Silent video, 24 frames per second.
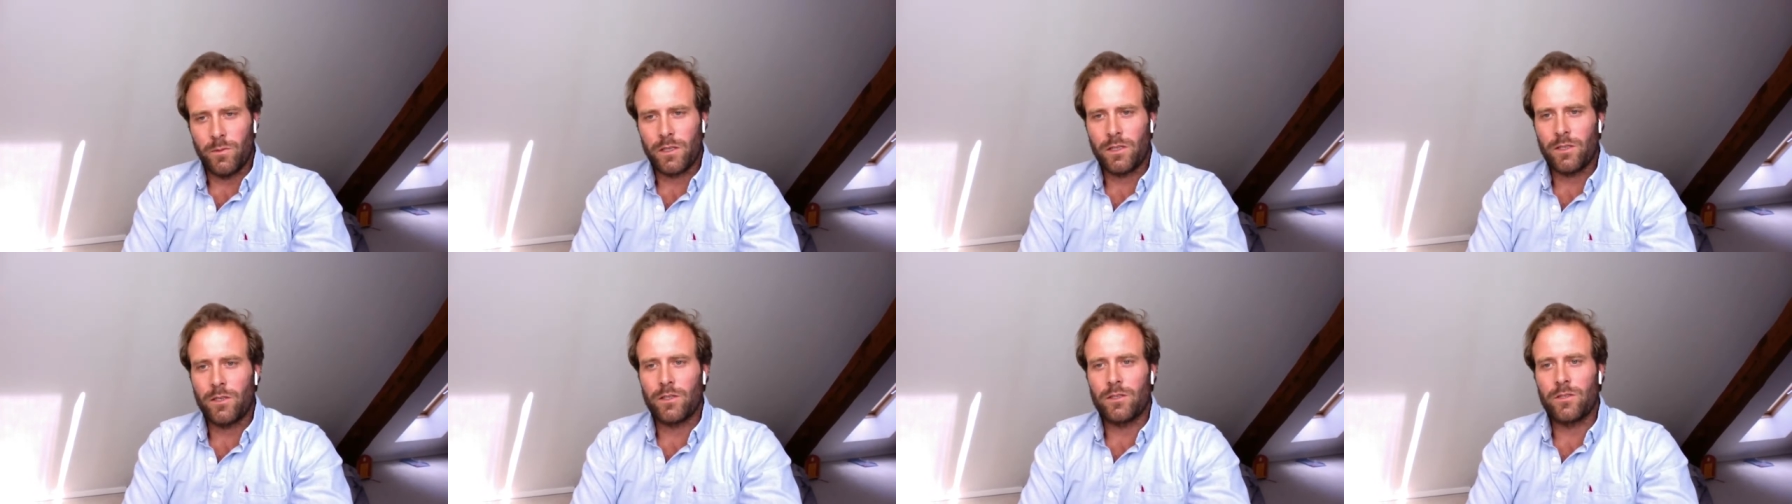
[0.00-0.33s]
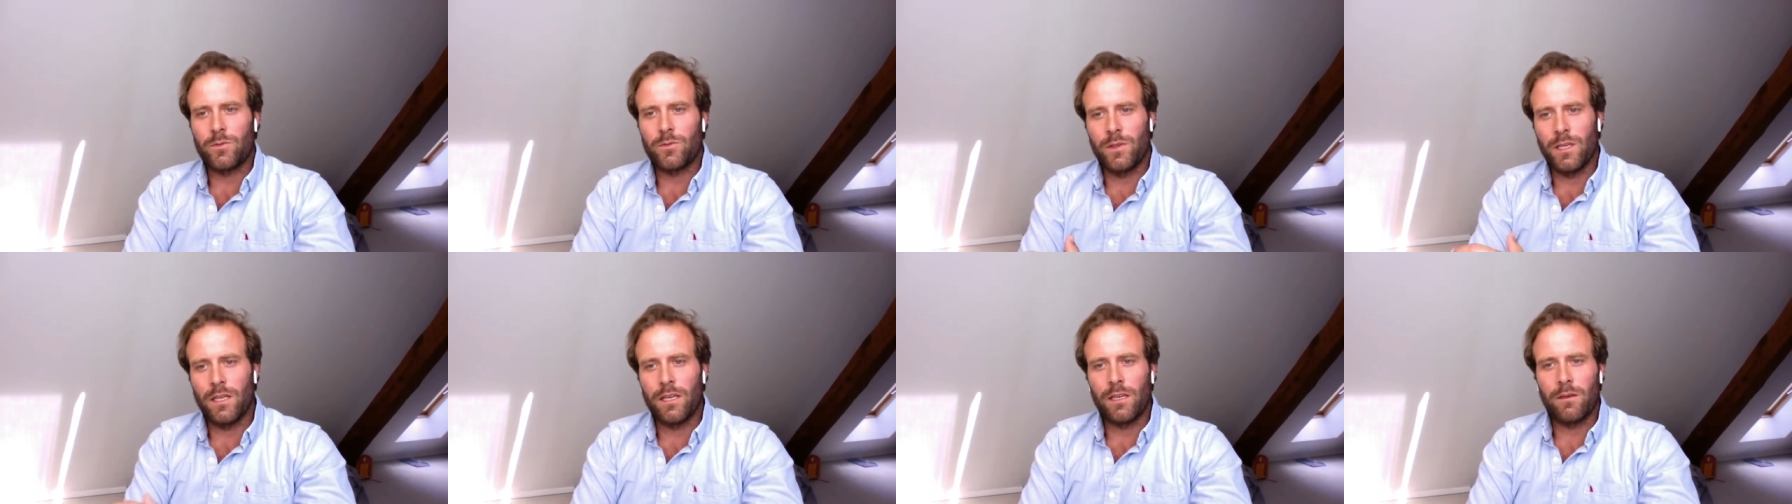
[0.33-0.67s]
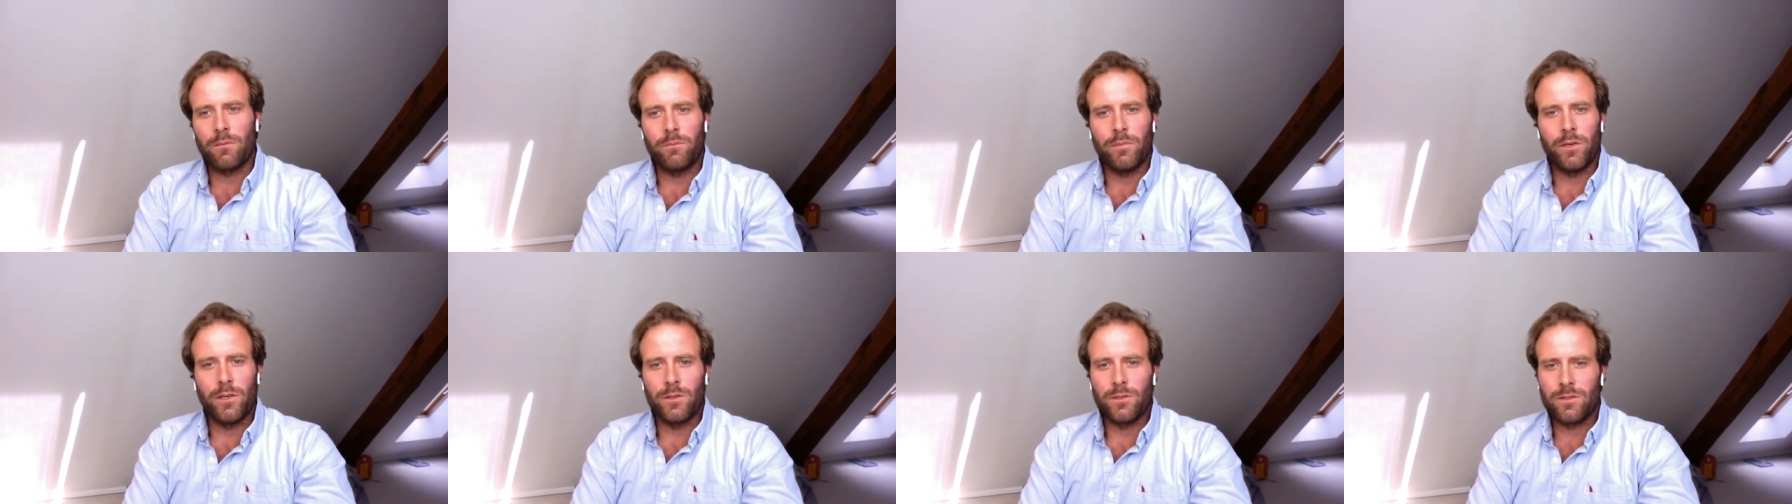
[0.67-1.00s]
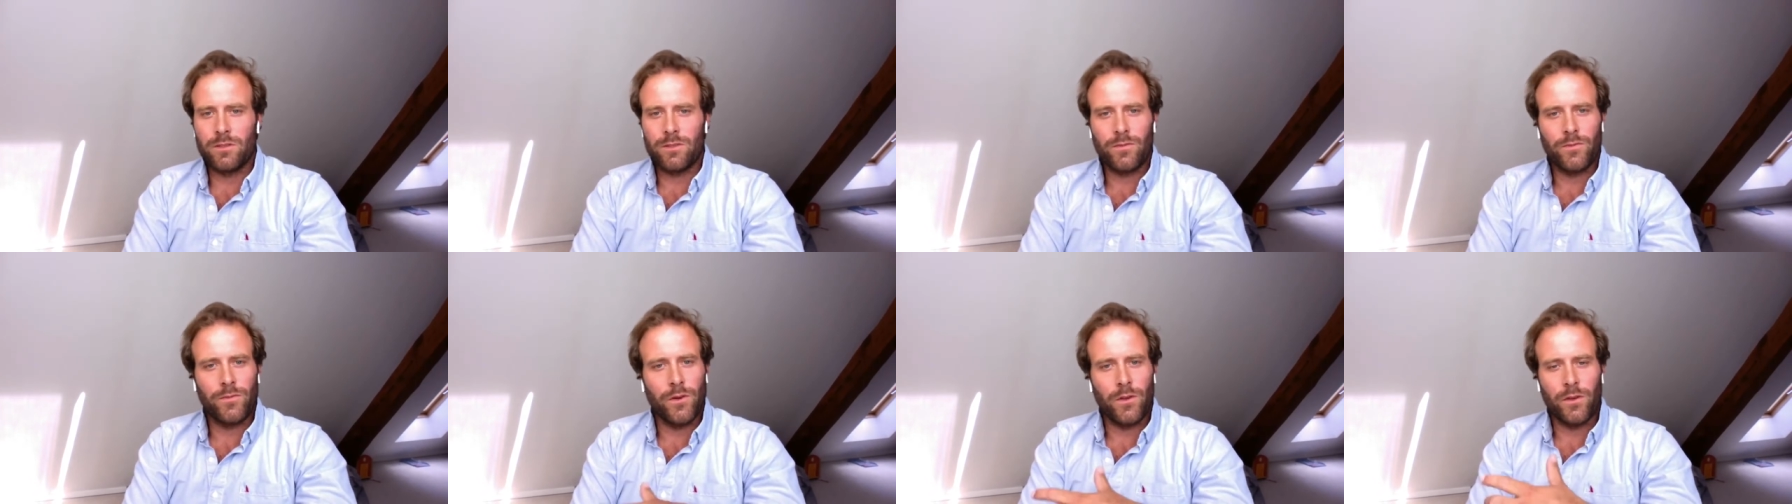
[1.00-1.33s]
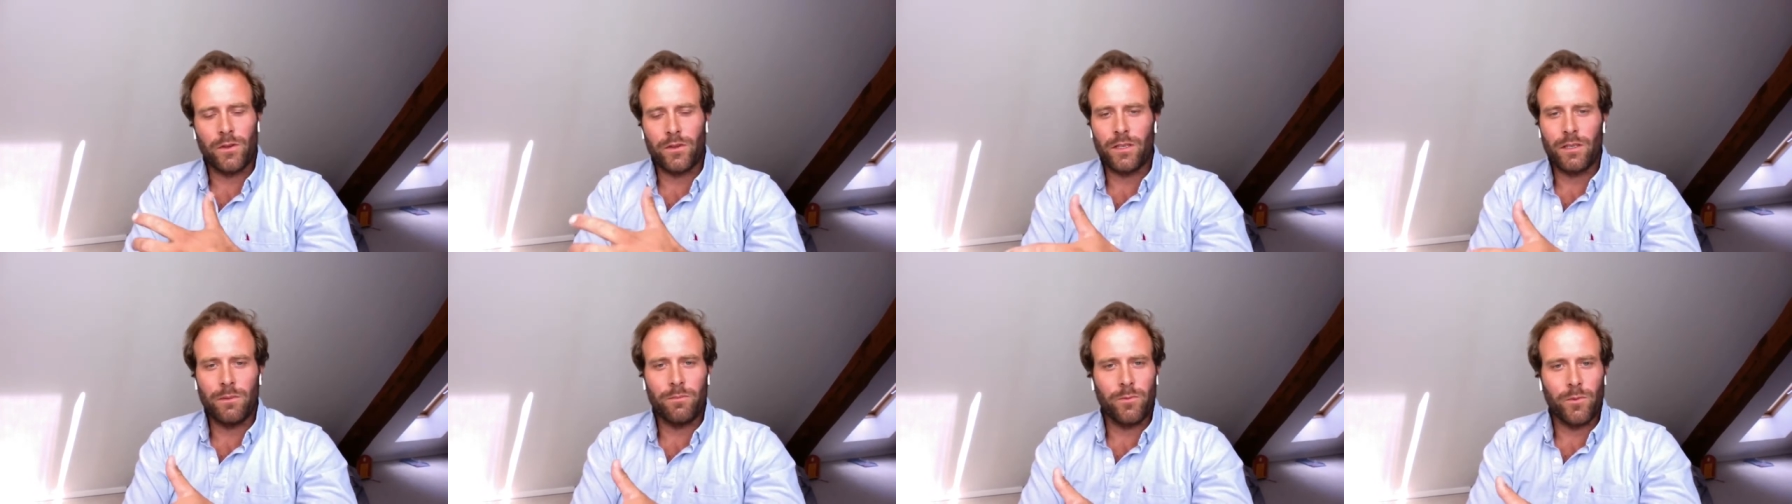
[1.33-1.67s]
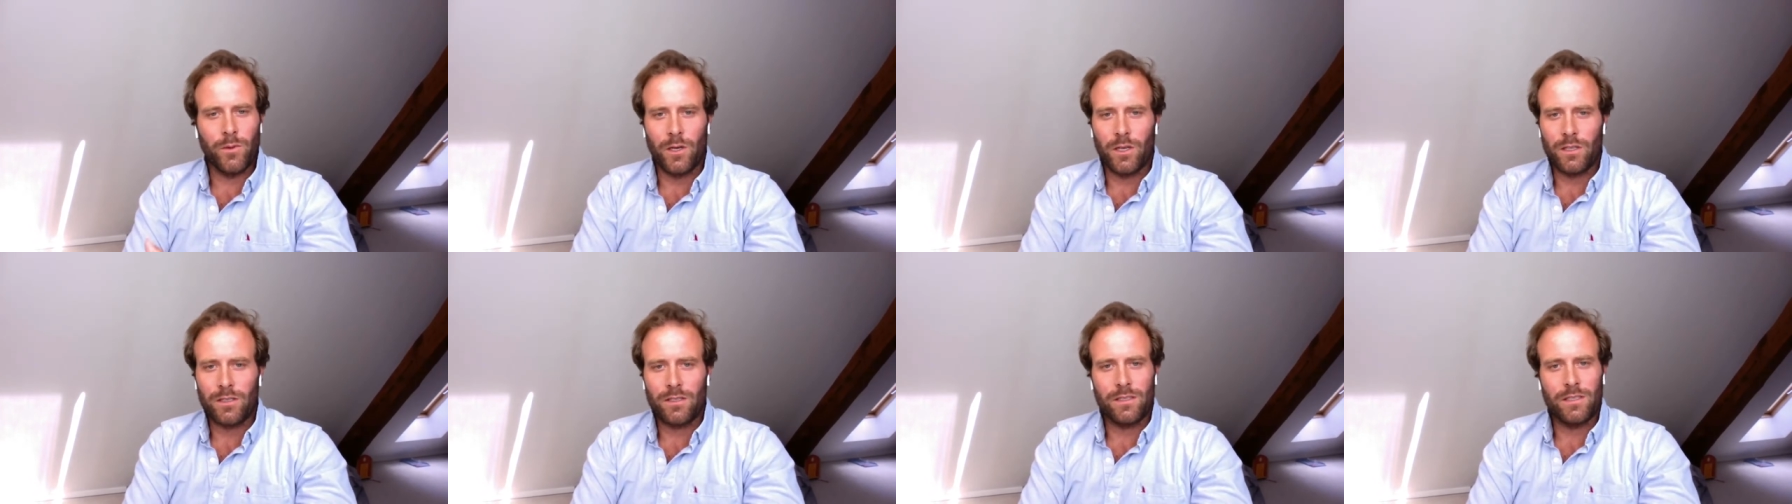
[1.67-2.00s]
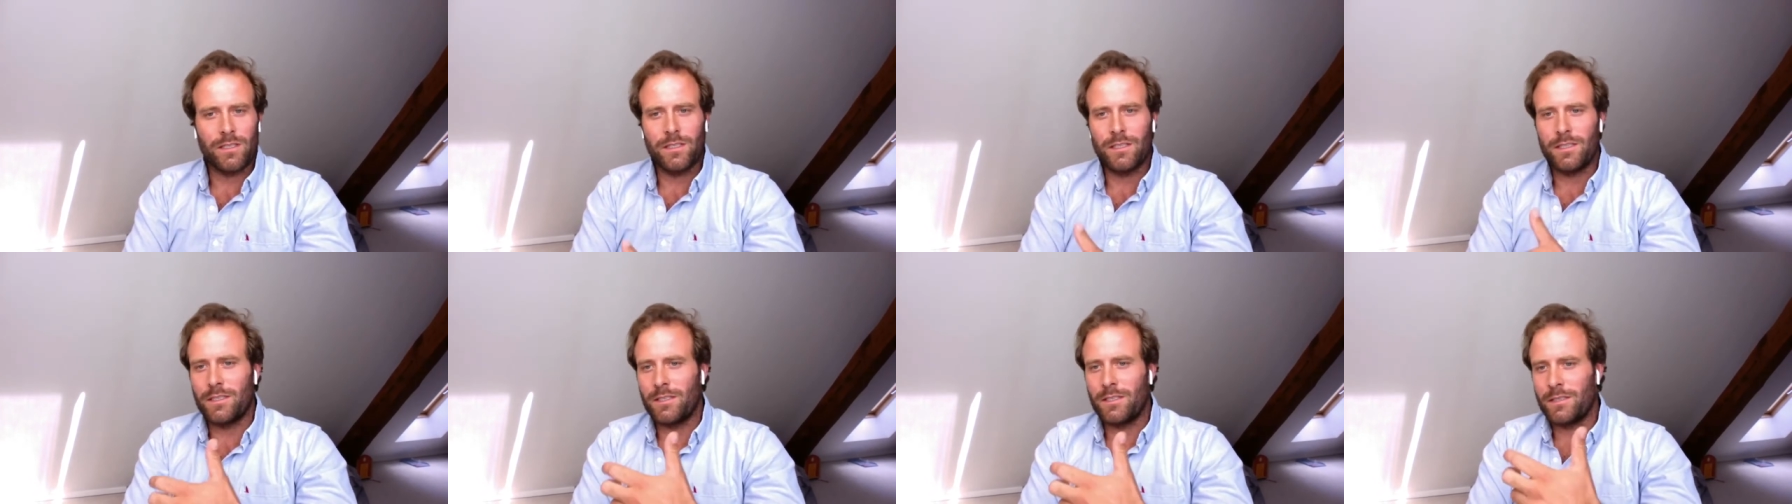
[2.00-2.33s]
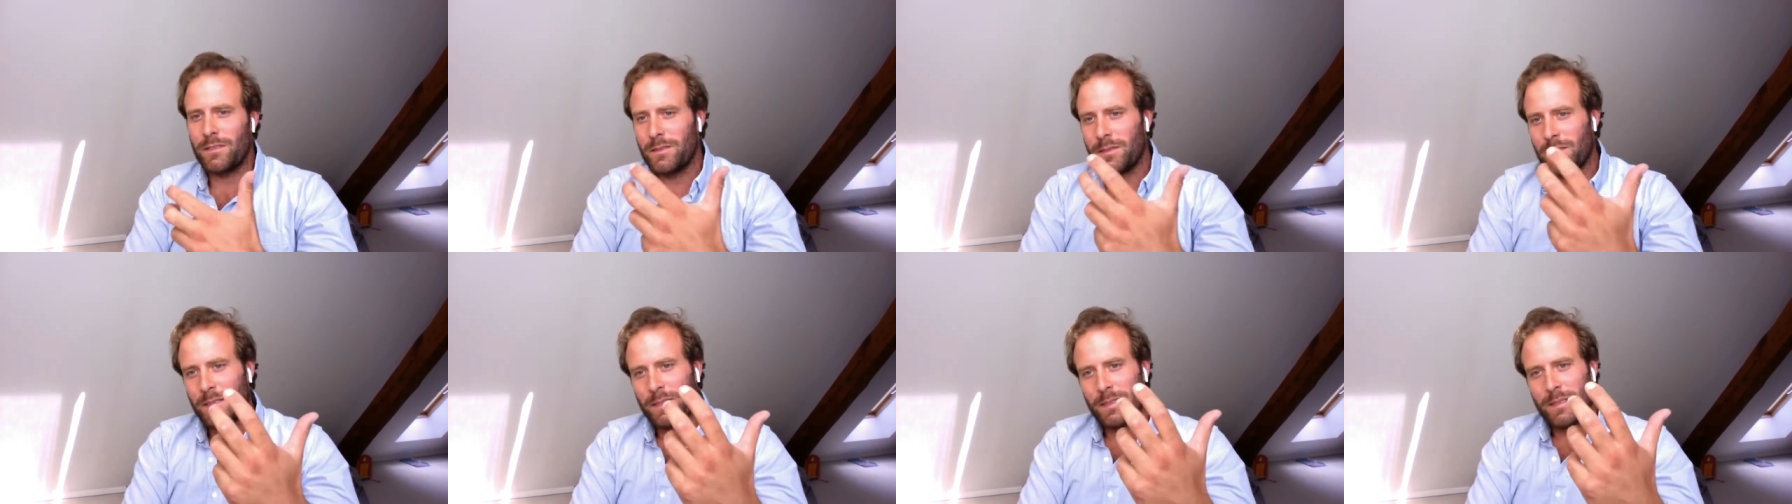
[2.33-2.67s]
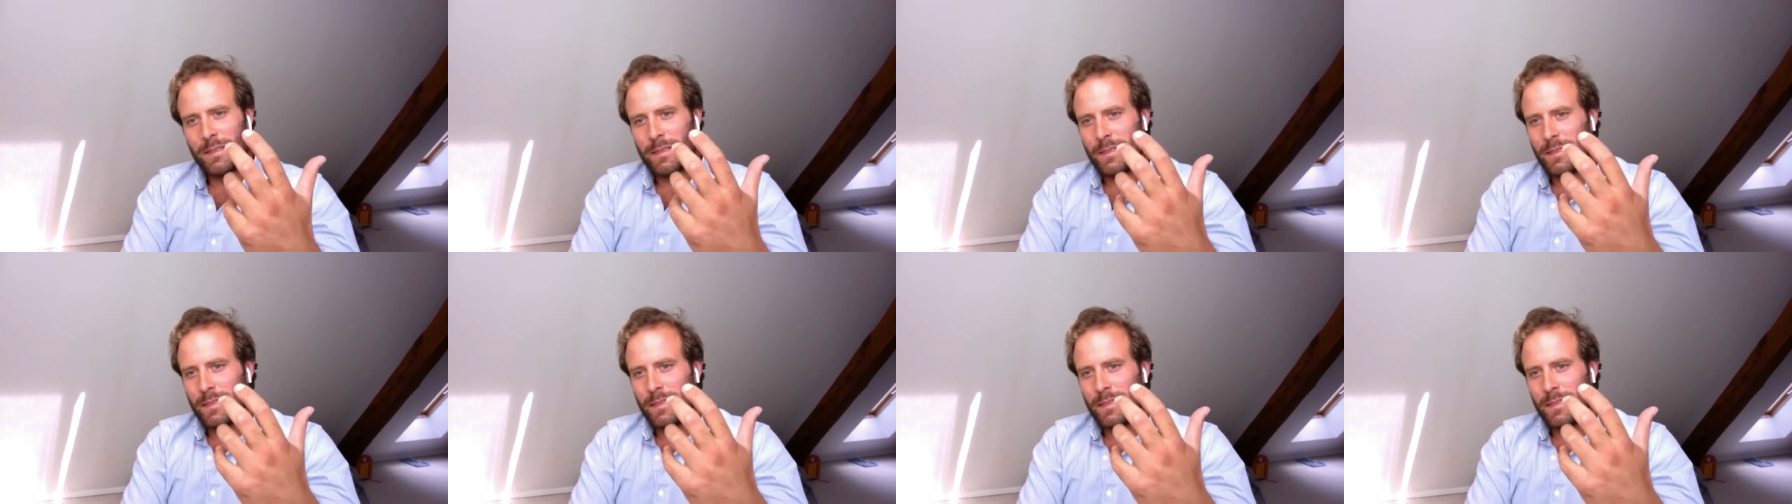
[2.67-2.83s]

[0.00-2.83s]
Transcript: We got drilling boats for deep water